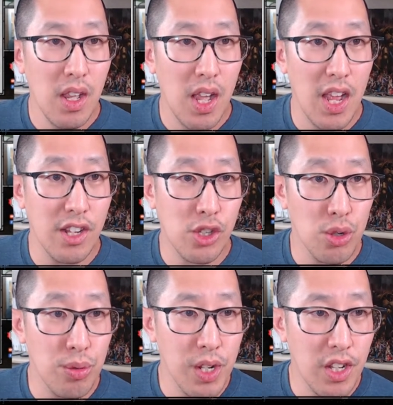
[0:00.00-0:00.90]
And so
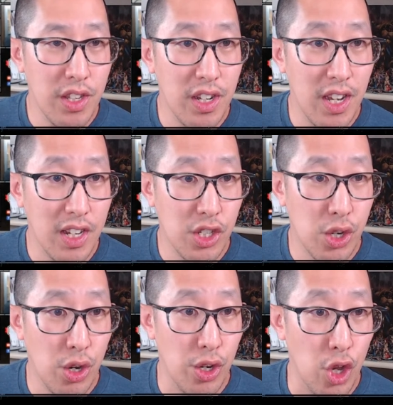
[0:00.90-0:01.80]
going on to the next
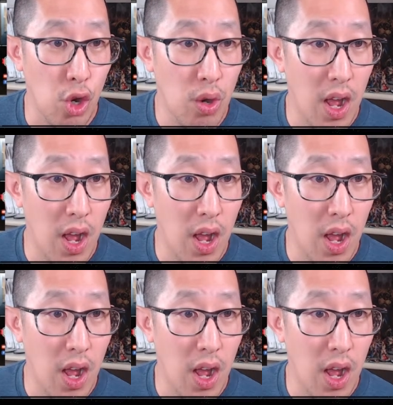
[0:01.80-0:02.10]
turn, though,